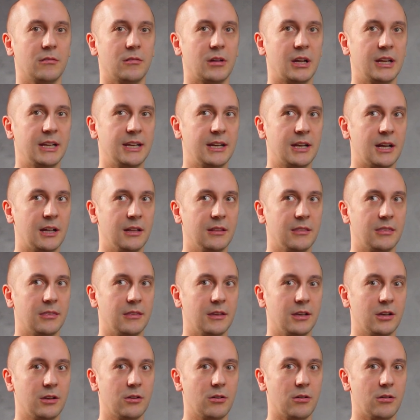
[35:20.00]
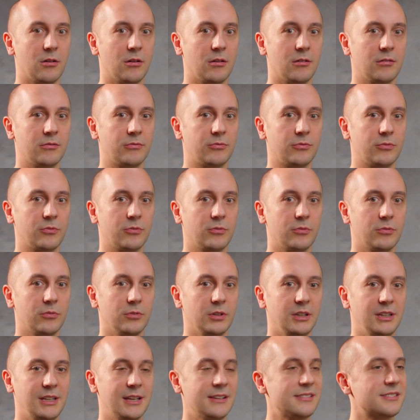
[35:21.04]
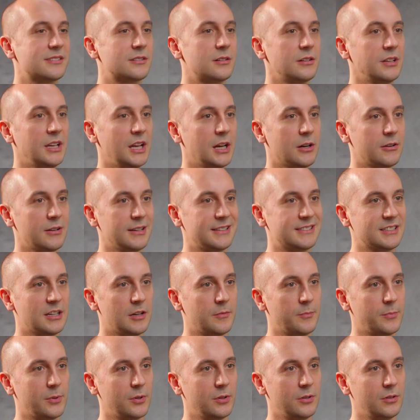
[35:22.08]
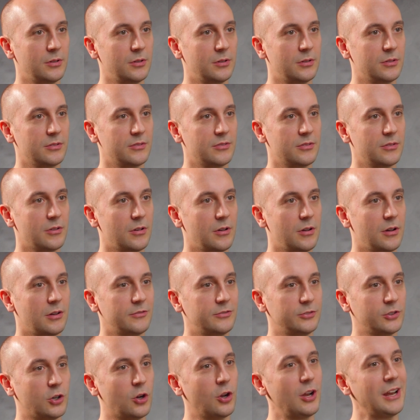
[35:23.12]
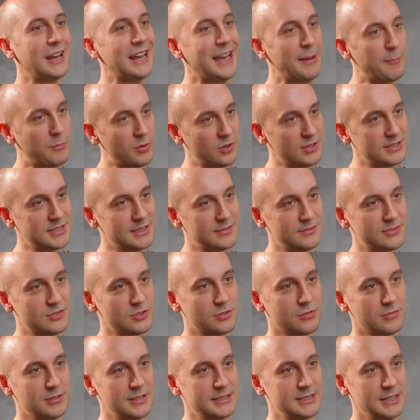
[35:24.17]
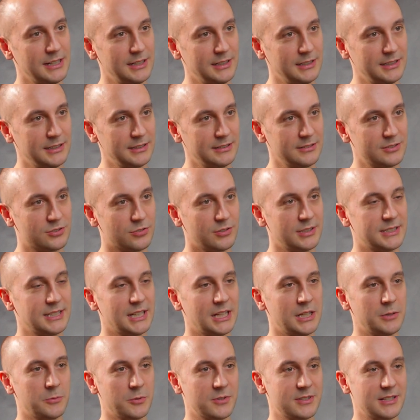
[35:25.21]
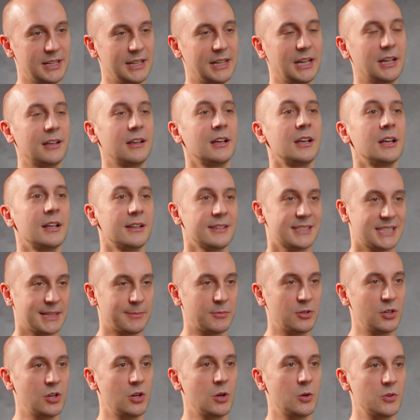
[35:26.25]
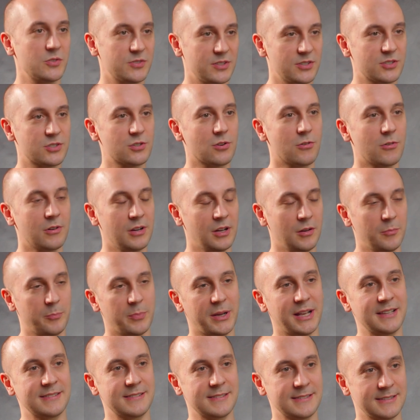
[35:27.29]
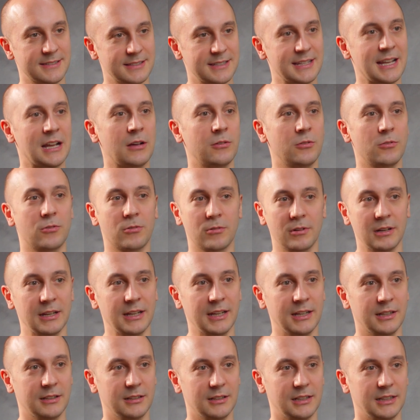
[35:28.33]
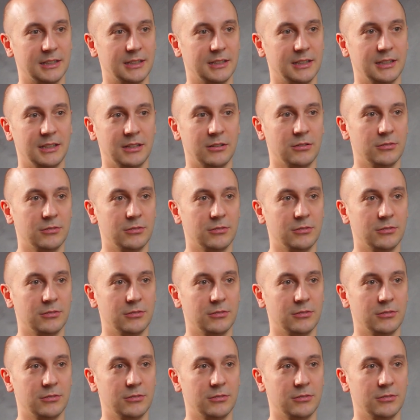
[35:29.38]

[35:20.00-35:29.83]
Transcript: I can't think of yesteryear examples of collaborative storytelling. Storytelling was like someone knows the story and passes it down orally, like,